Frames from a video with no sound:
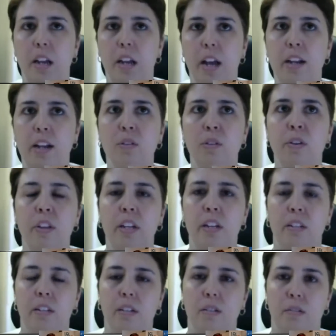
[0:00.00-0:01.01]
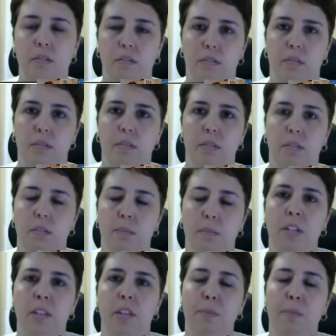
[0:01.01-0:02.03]
I don't know that. I
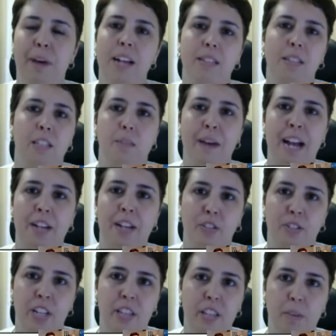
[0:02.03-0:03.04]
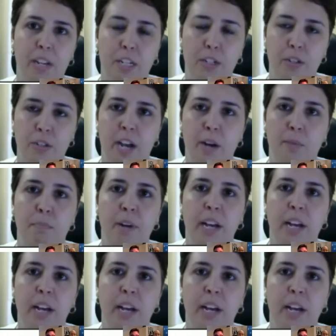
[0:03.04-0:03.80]
mean, the past is the past. There's nothing we can do now.